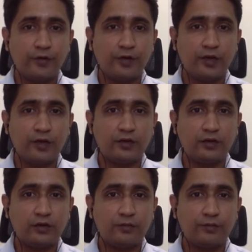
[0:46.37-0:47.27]

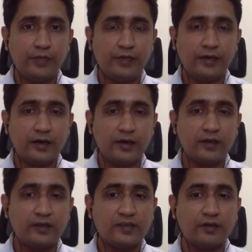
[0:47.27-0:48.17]
Treynor, beta,
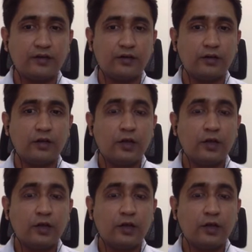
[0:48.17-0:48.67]
etc.,